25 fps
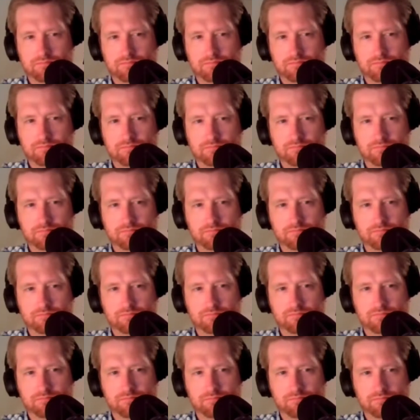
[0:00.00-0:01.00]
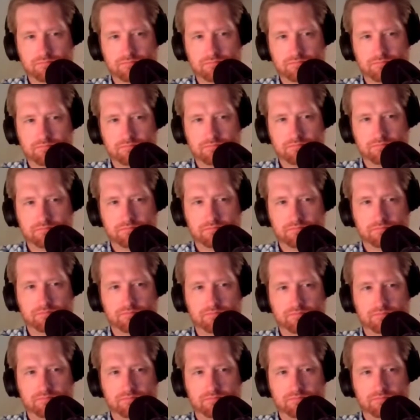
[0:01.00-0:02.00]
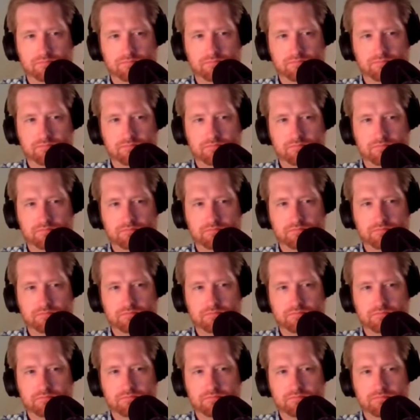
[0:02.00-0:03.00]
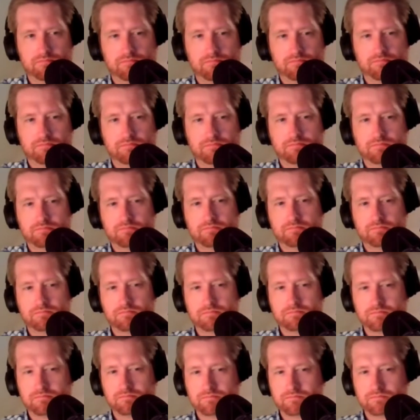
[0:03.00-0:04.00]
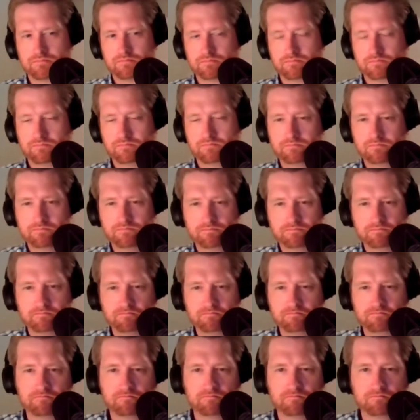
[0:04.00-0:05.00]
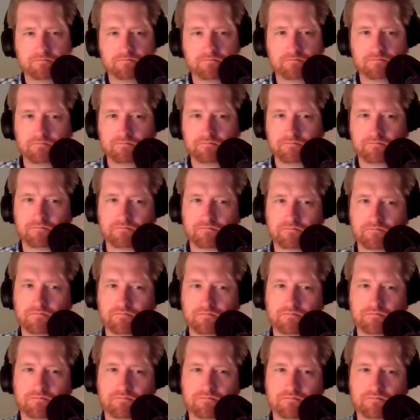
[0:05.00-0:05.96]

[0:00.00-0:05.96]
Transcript: The person shown says nothing.